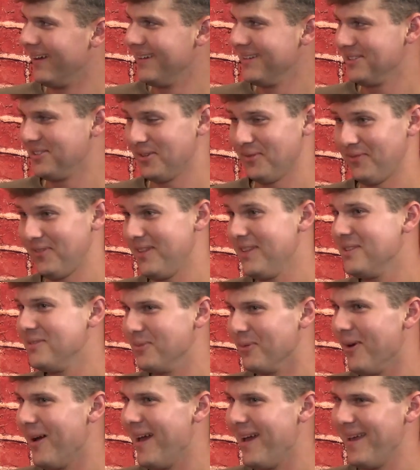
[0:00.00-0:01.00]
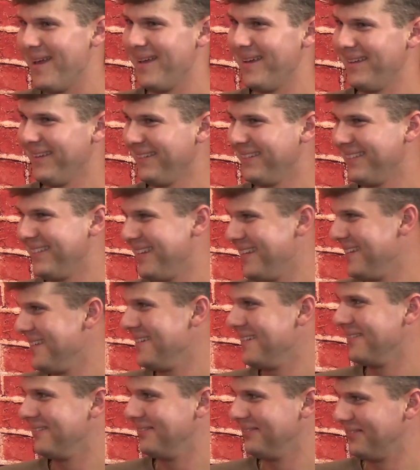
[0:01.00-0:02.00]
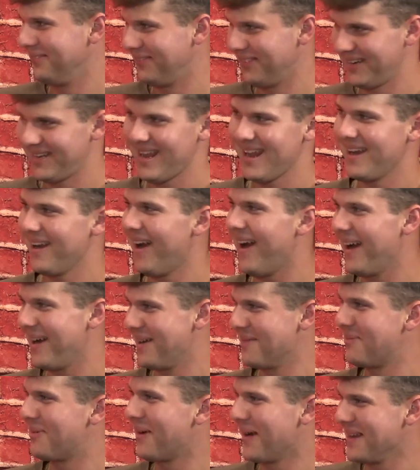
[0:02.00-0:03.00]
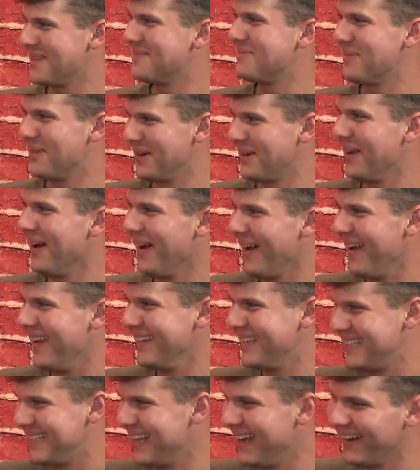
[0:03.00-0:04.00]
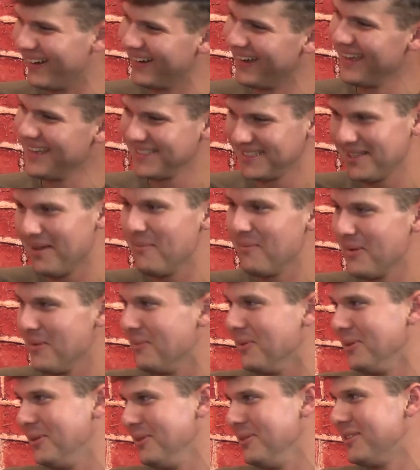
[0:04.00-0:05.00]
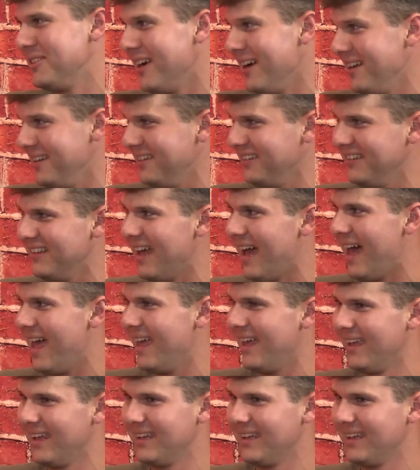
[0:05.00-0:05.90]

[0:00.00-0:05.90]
So if it is wet, then you retain a higher price per ton. So some people do try to do that.